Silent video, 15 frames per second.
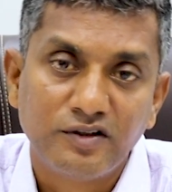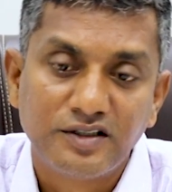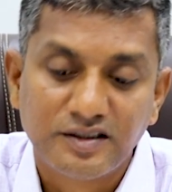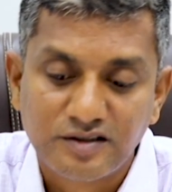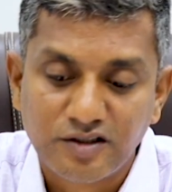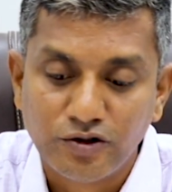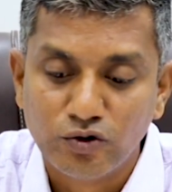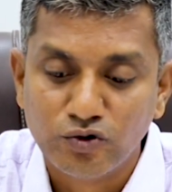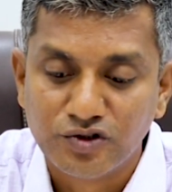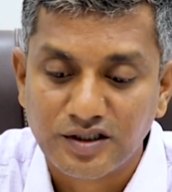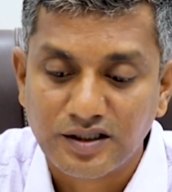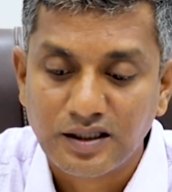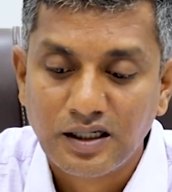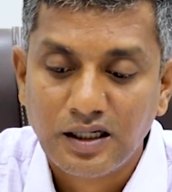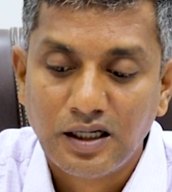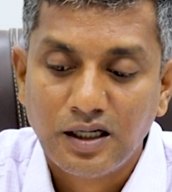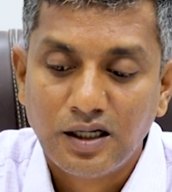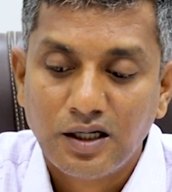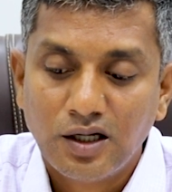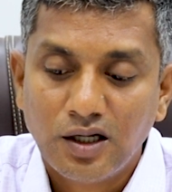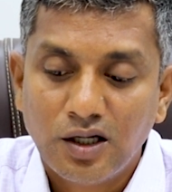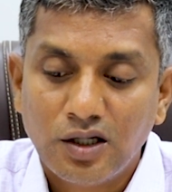know, which is the user.
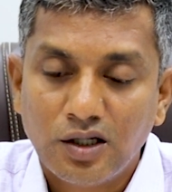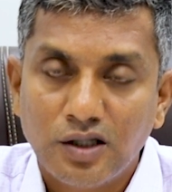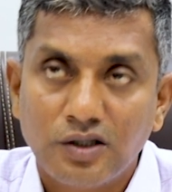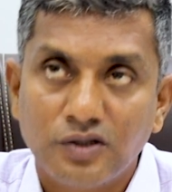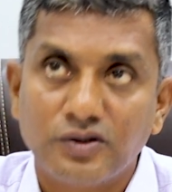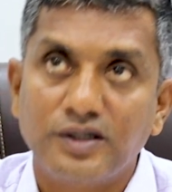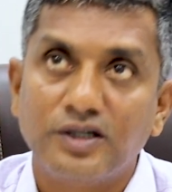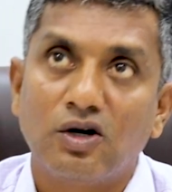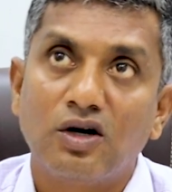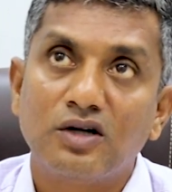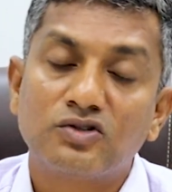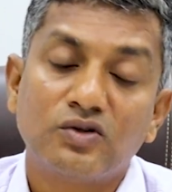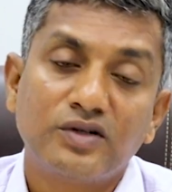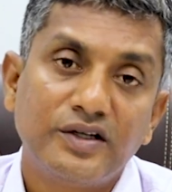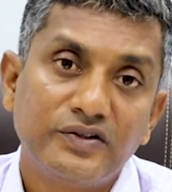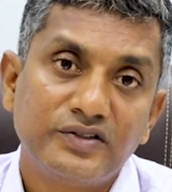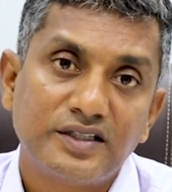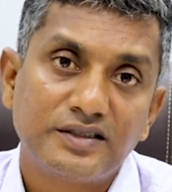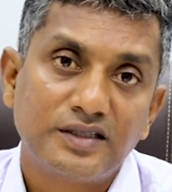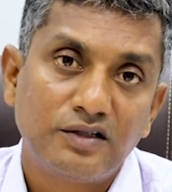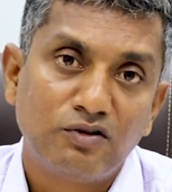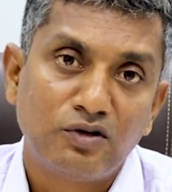So it also gives
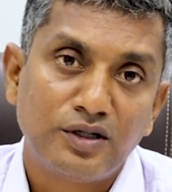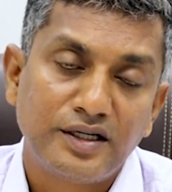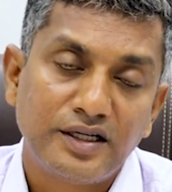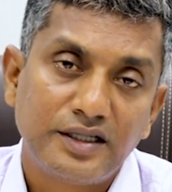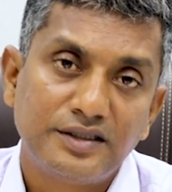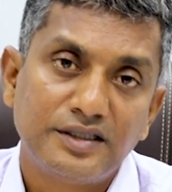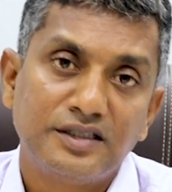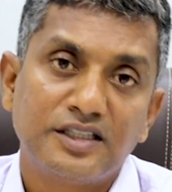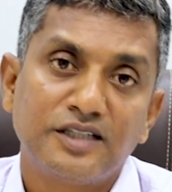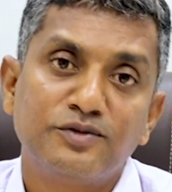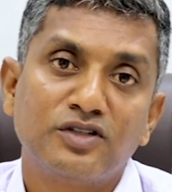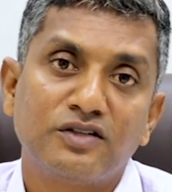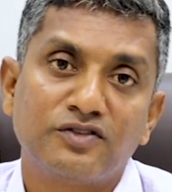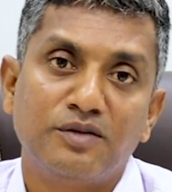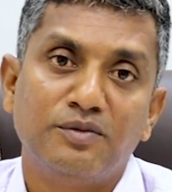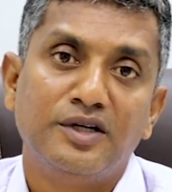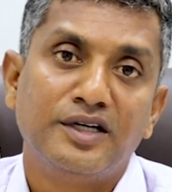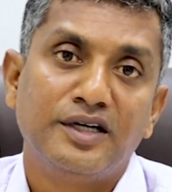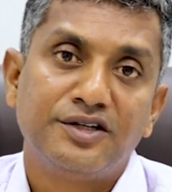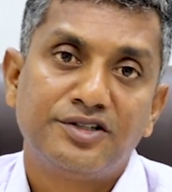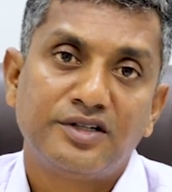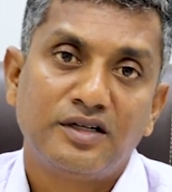us advantage in terms of
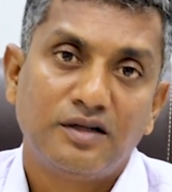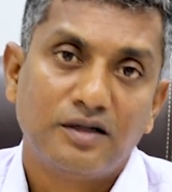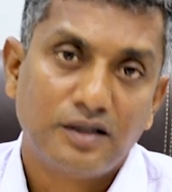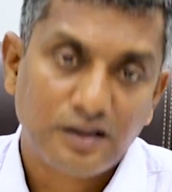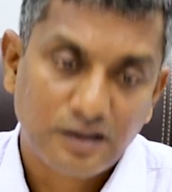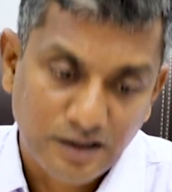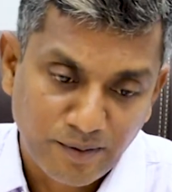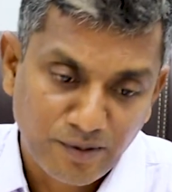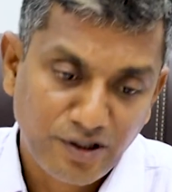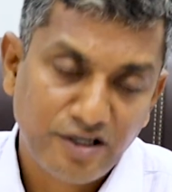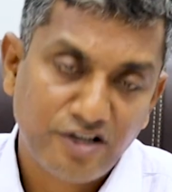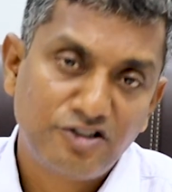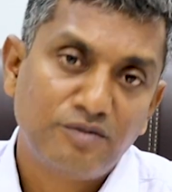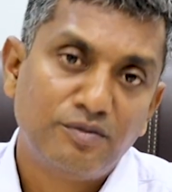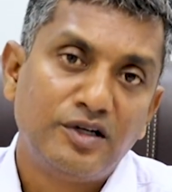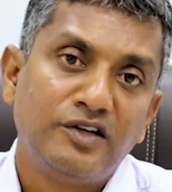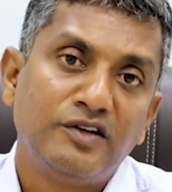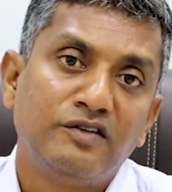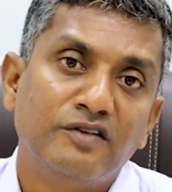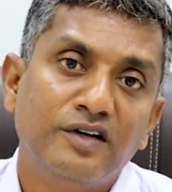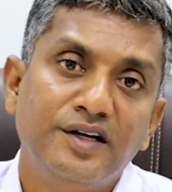communication. Communication between